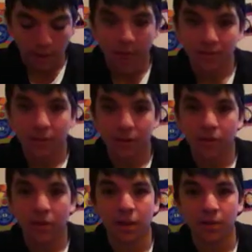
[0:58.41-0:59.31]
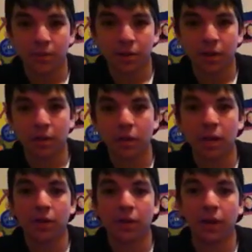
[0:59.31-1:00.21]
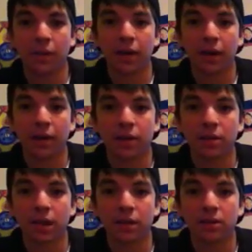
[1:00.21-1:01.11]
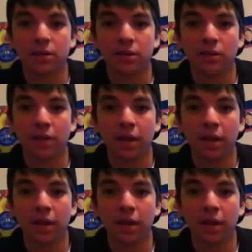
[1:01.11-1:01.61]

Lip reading: I've been doing that, but if I get the chance to do